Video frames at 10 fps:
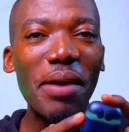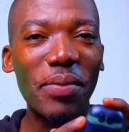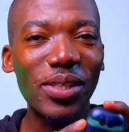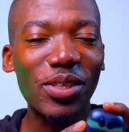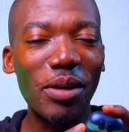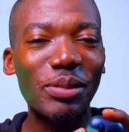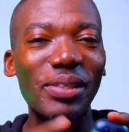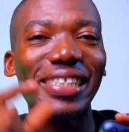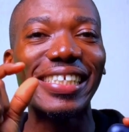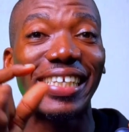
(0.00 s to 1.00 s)
earbud comes
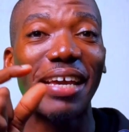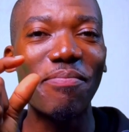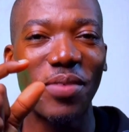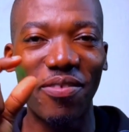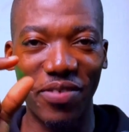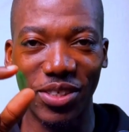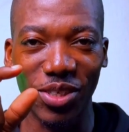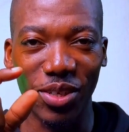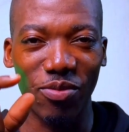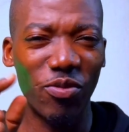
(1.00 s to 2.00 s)
with game mode
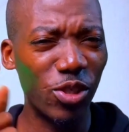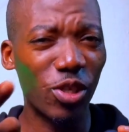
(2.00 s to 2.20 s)
feature, which